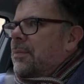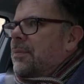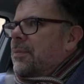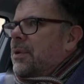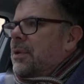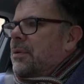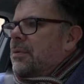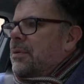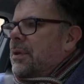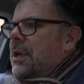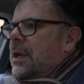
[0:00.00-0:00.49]

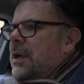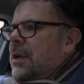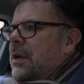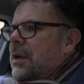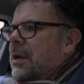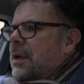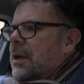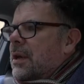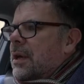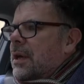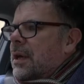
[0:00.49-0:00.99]

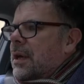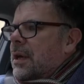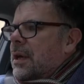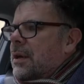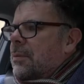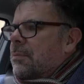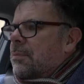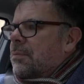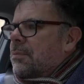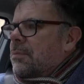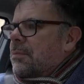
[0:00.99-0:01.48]
unique
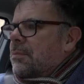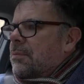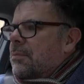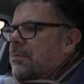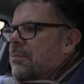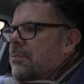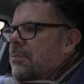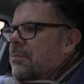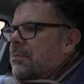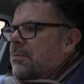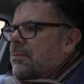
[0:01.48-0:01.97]

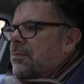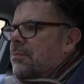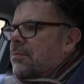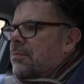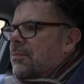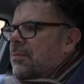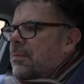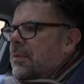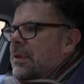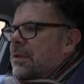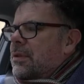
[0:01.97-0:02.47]

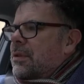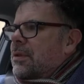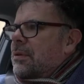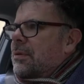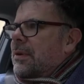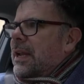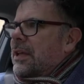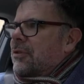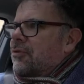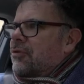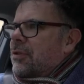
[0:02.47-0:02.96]

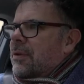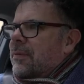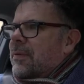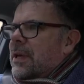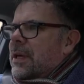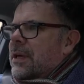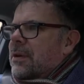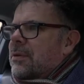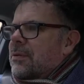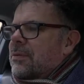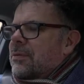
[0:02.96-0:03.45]
to electric
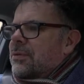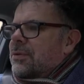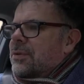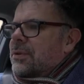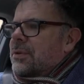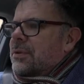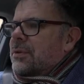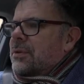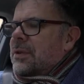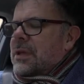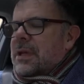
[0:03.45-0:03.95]

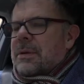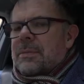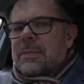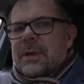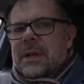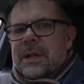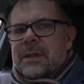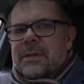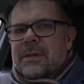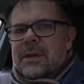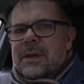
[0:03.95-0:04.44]
vehicles, the
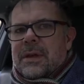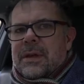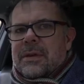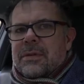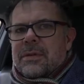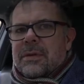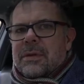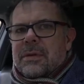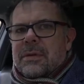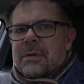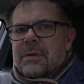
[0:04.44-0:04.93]
ability
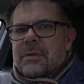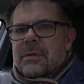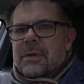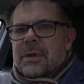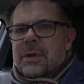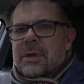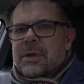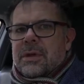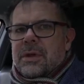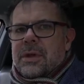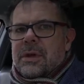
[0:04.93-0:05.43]
to
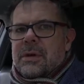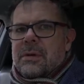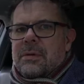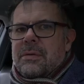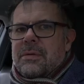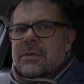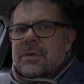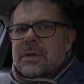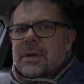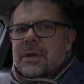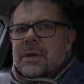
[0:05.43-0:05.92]

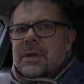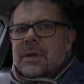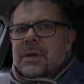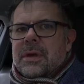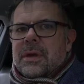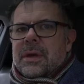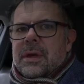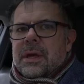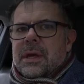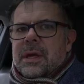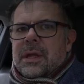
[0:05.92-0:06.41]
use
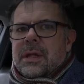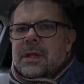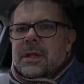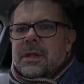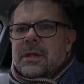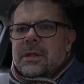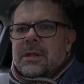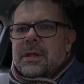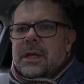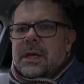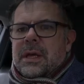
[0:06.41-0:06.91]

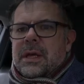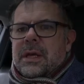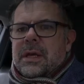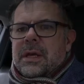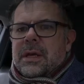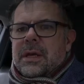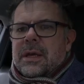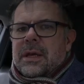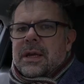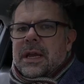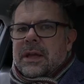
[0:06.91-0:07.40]
the
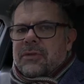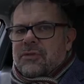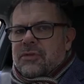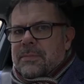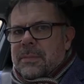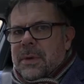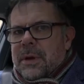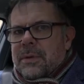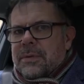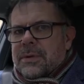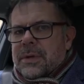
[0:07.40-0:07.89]

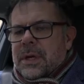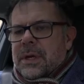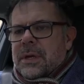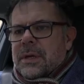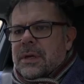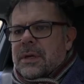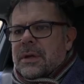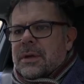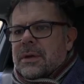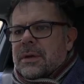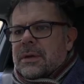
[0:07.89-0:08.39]
electric motor
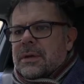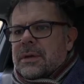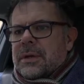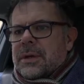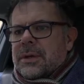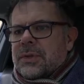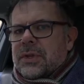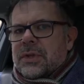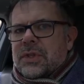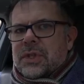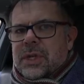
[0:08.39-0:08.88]

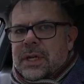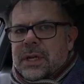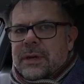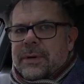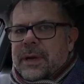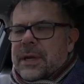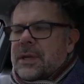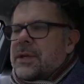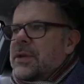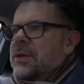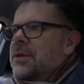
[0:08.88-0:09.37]
as a
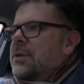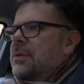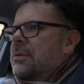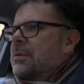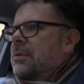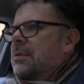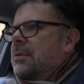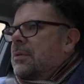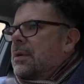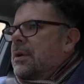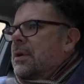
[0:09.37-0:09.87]
generator,
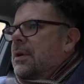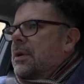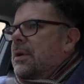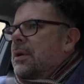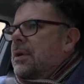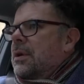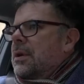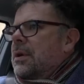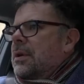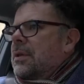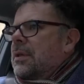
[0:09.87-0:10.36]

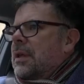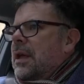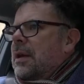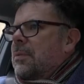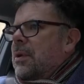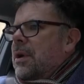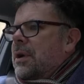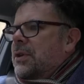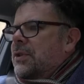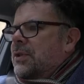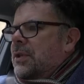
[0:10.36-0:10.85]

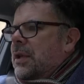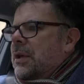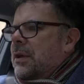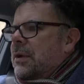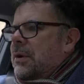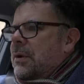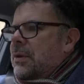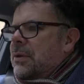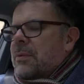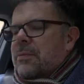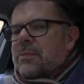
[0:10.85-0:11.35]
thereby
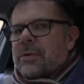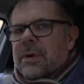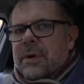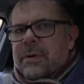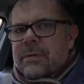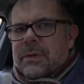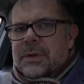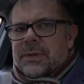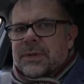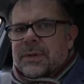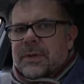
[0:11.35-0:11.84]
slowing the
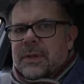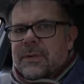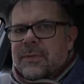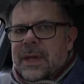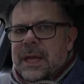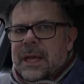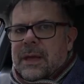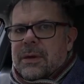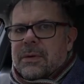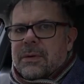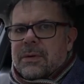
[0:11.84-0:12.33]
progress of the
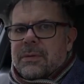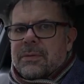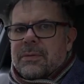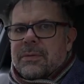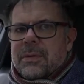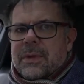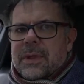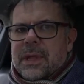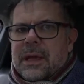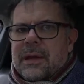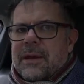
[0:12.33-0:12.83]
vehicle
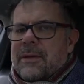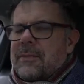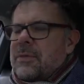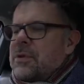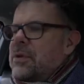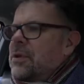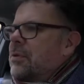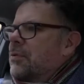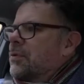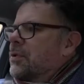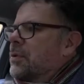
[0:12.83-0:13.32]
without
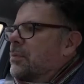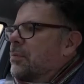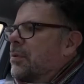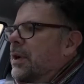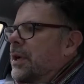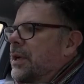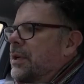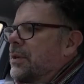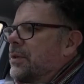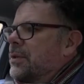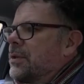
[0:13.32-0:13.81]
having to use the
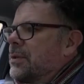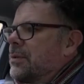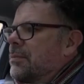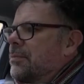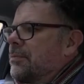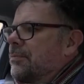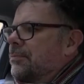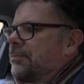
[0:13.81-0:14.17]
brakes.